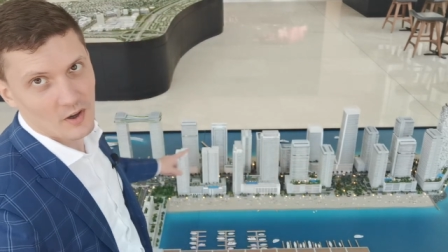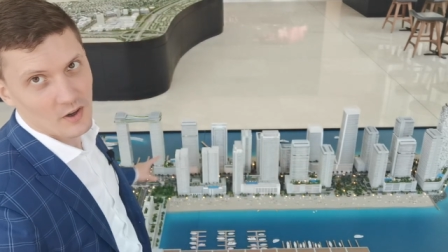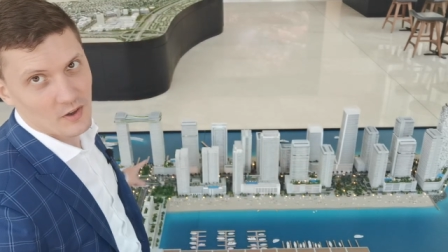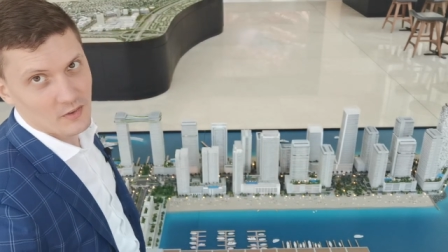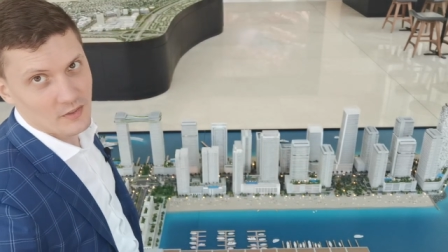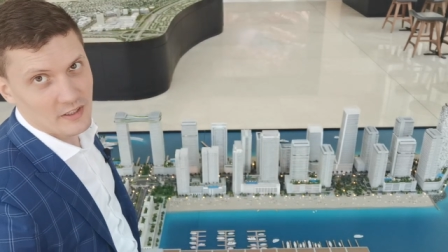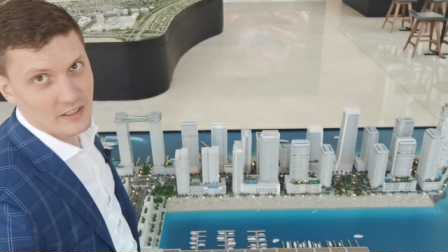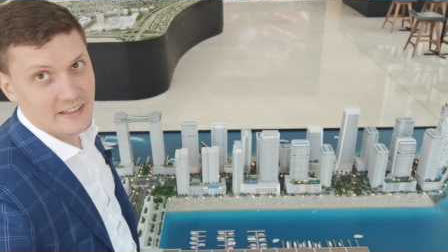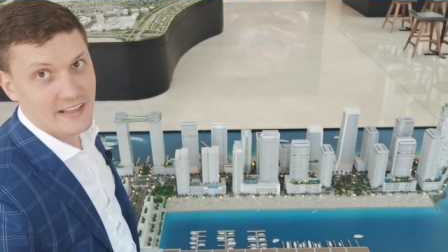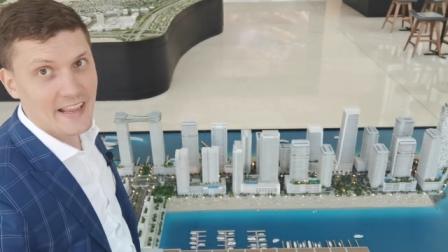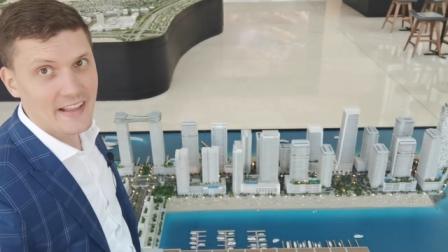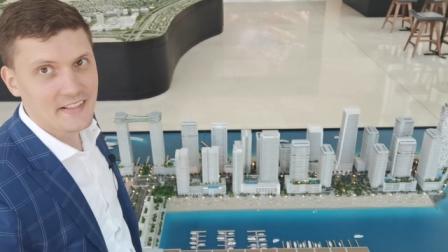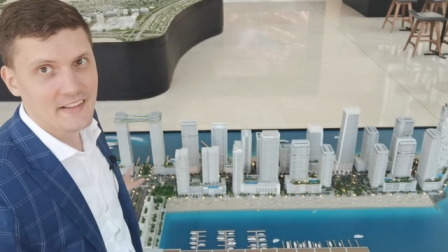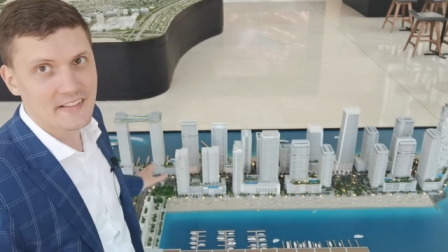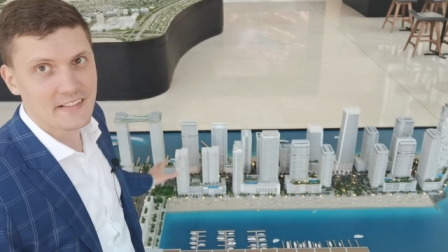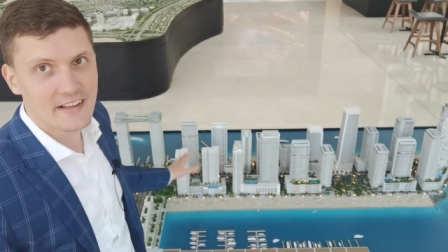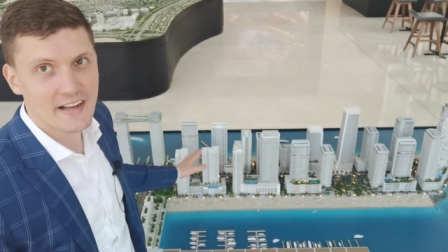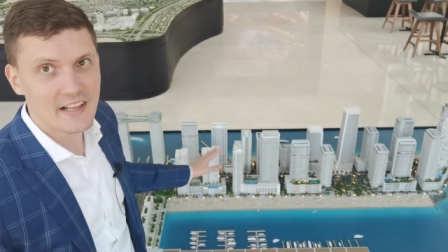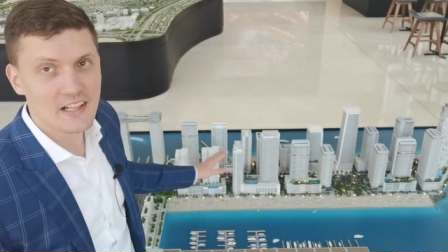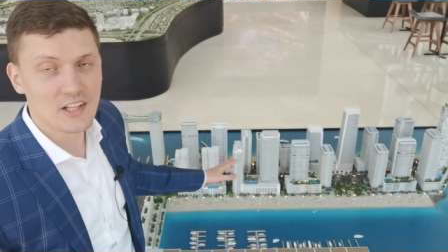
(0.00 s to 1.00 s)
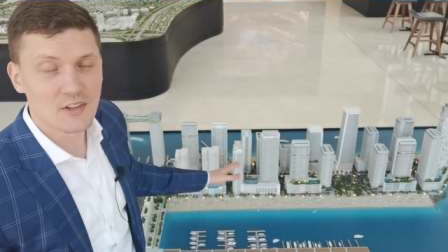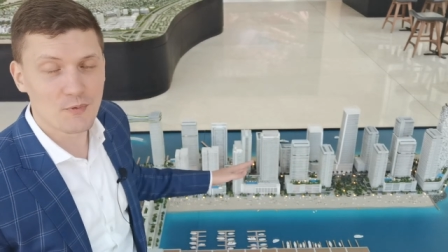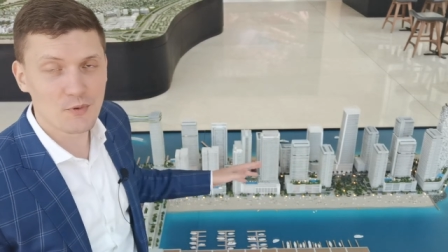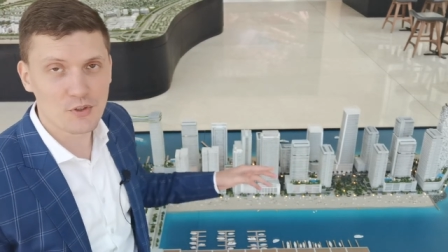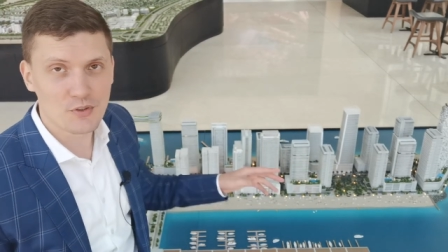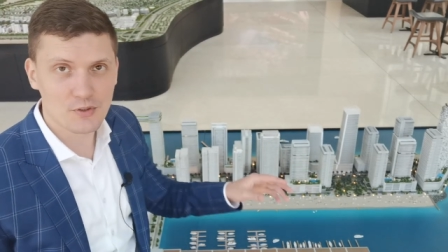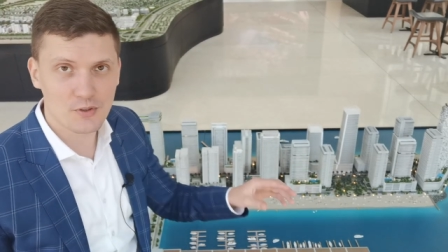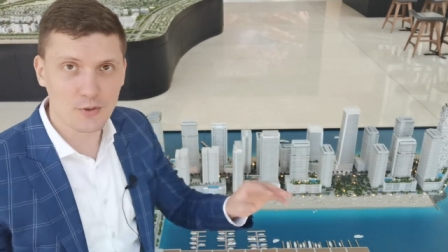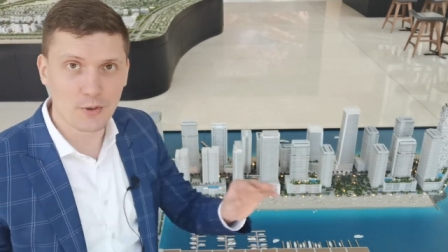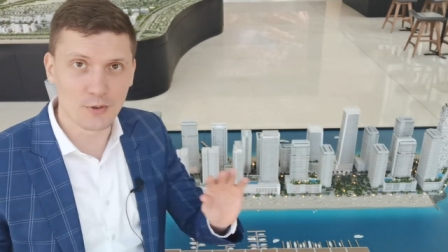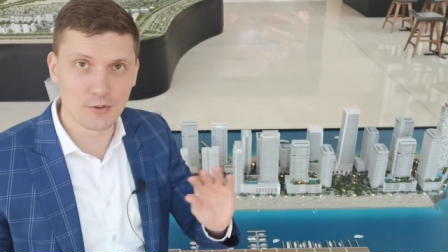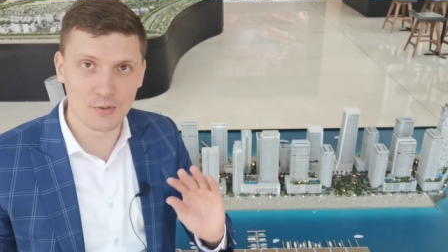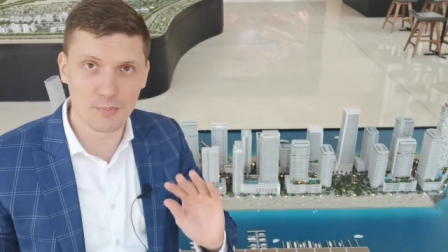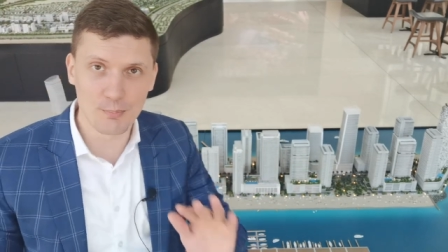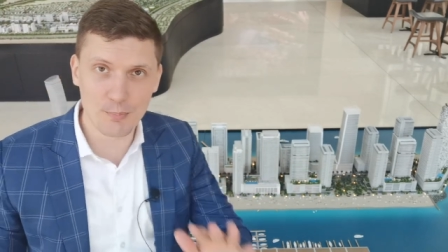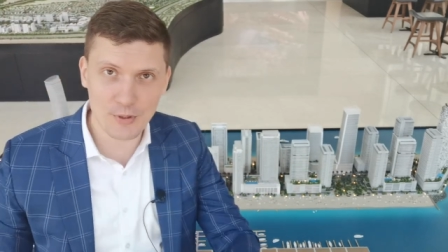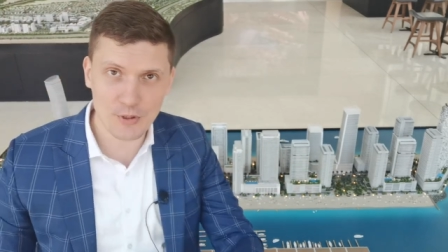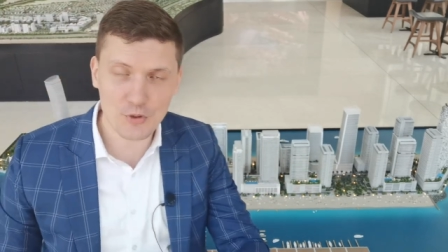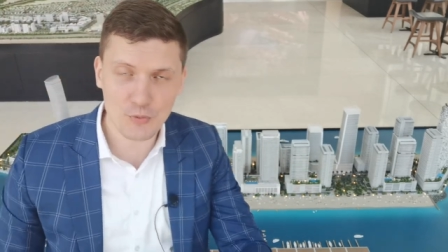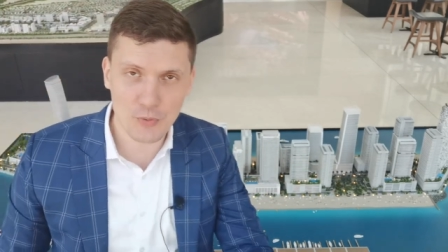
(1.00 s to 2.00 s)
on the gated island, which is called
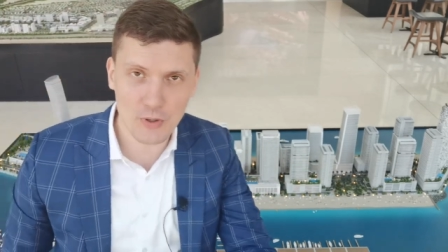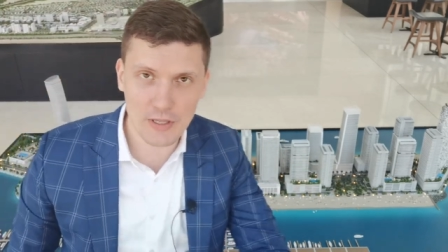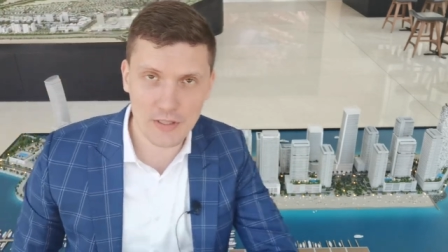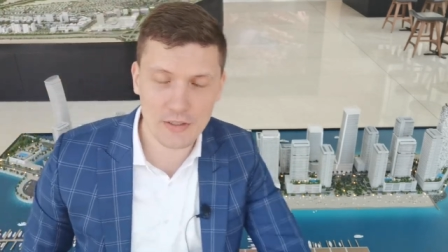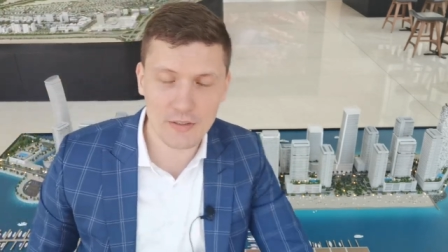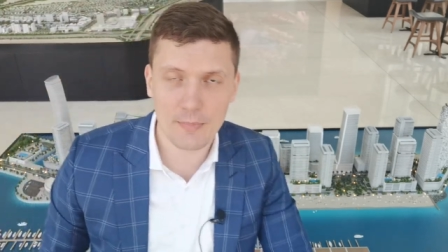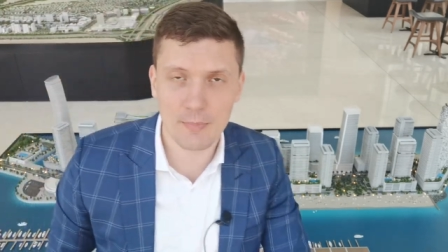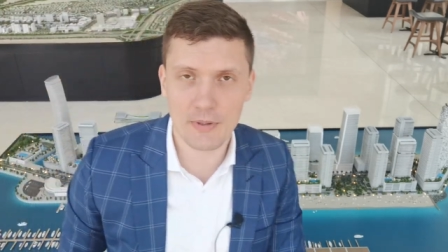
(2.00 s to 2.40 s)
Beachfront.